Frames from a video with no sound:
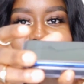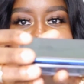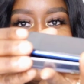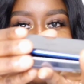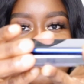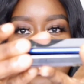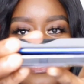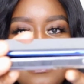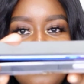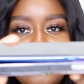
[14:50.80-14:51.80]
Just look
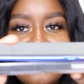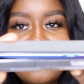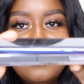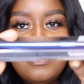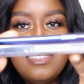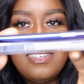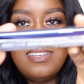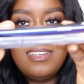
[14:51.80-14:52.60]
at the thickness.